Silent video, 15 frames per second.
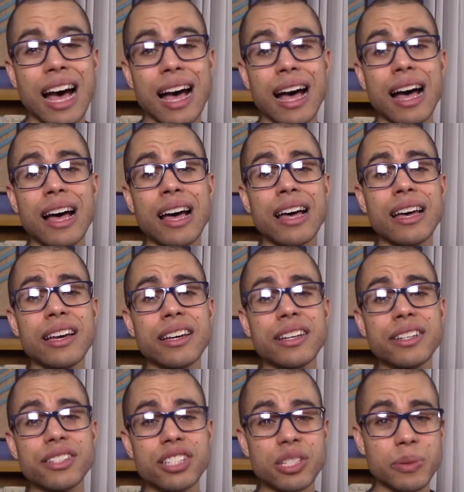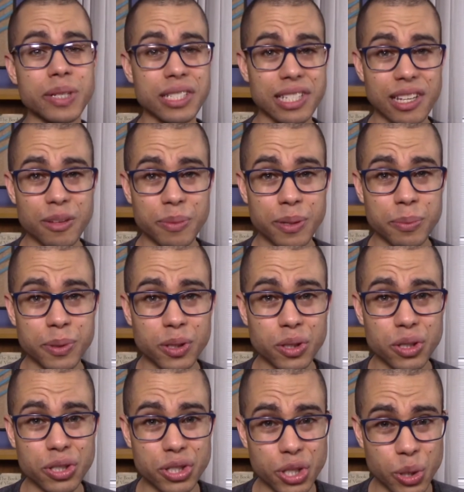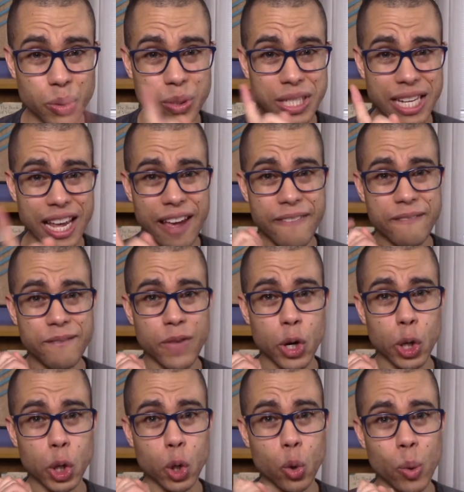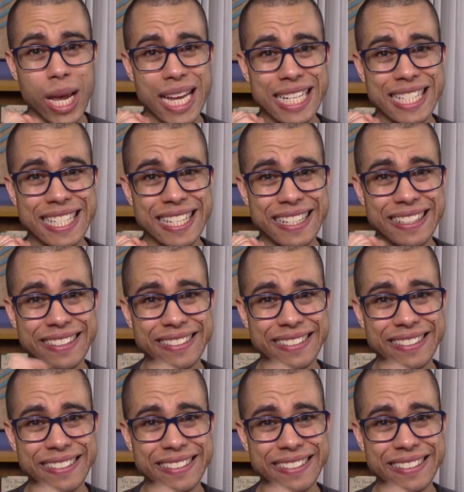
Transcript: I just want to tell people, don't ever quit.